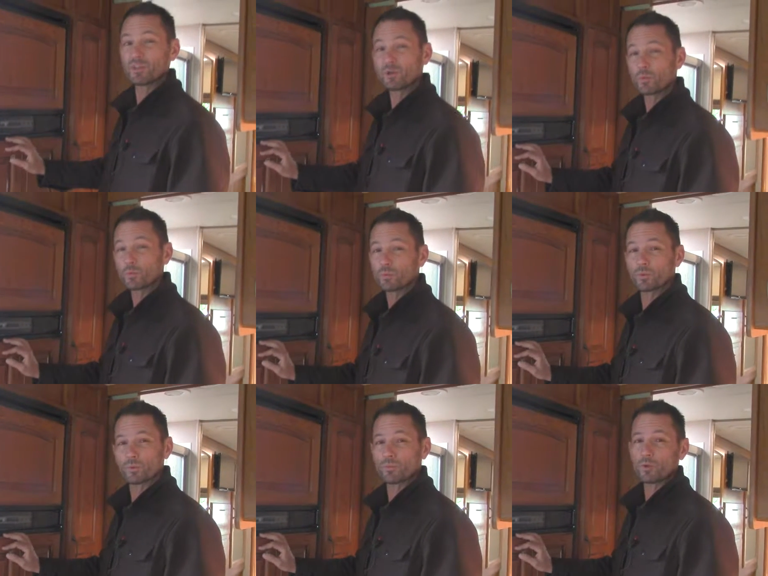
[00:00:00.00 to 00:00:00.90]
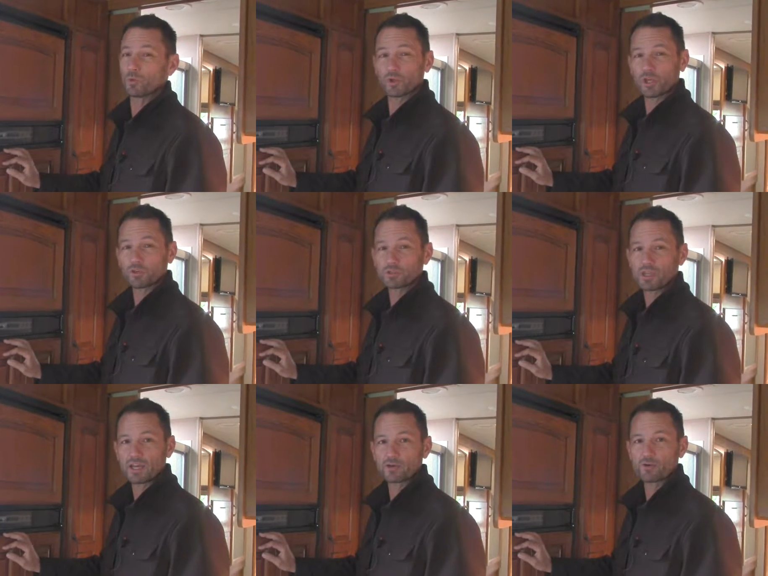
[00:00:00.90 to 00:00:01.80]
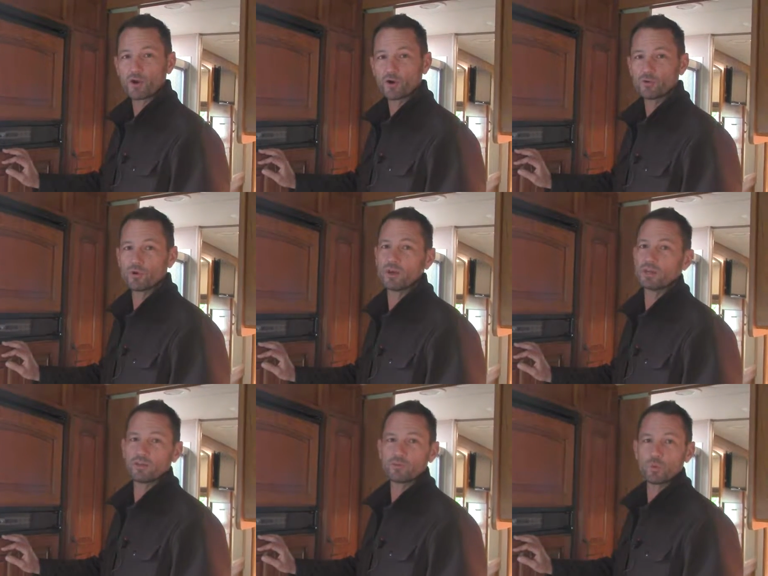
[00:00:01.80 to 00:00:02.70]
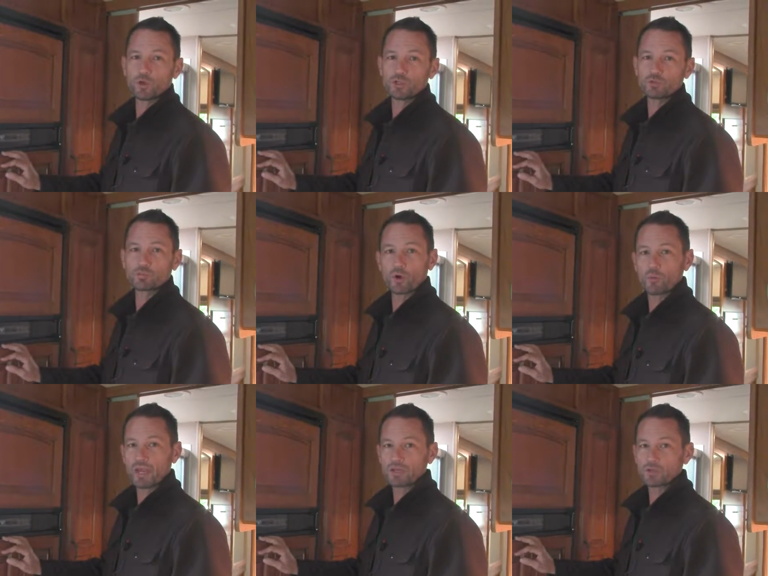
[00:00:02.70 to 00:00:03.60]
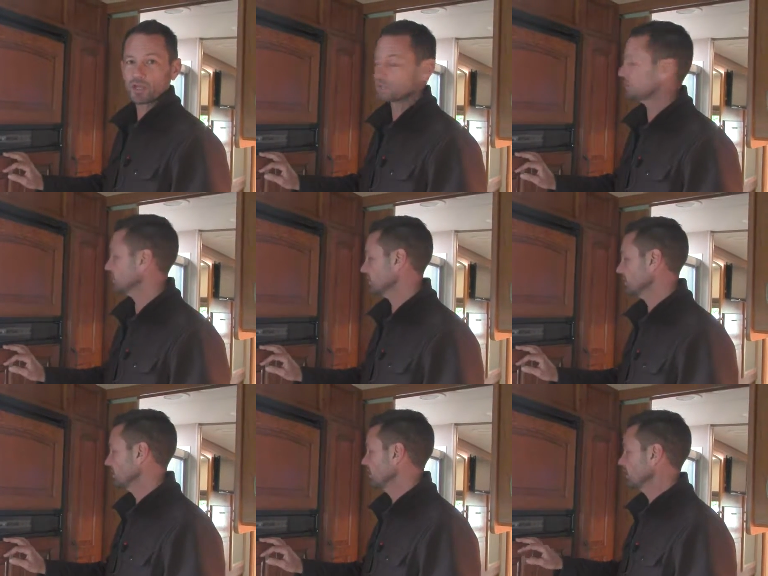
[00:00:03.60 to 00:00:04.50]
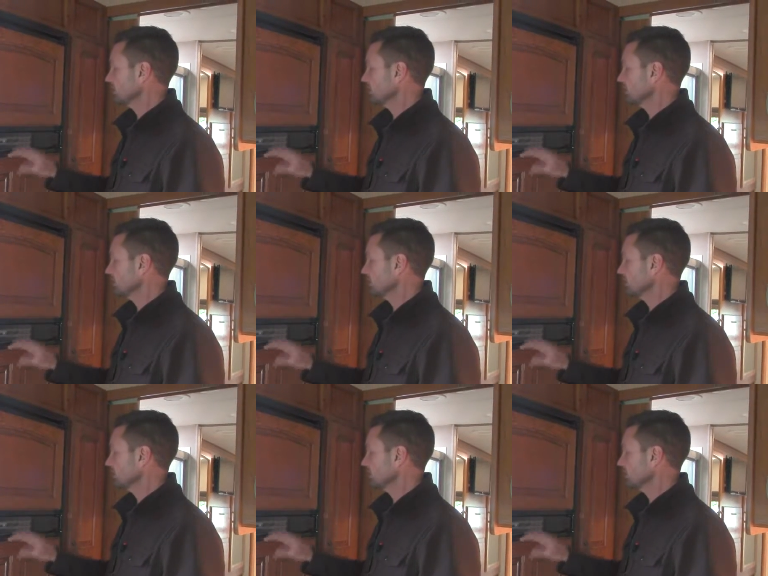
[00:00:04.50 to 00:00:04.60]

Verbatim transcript: if you don't really understand or know if you want to use propane or electricity,